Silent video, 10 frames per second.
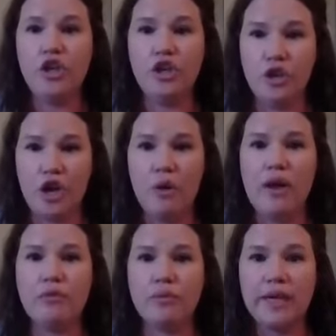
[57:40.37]
you know,
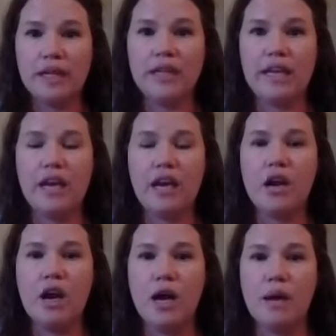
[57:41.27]
and really
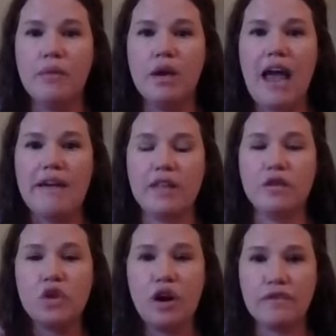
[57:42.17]
having
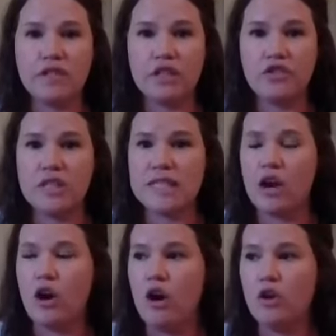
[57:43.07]
those conversations
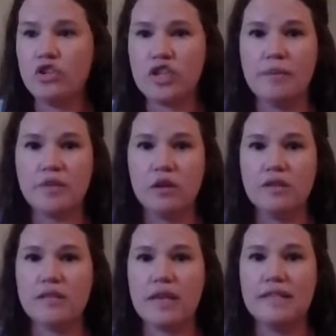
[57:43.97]
that all shapes,
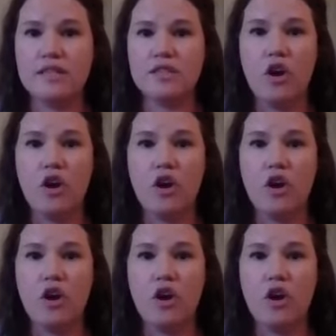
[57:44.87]
all sizes,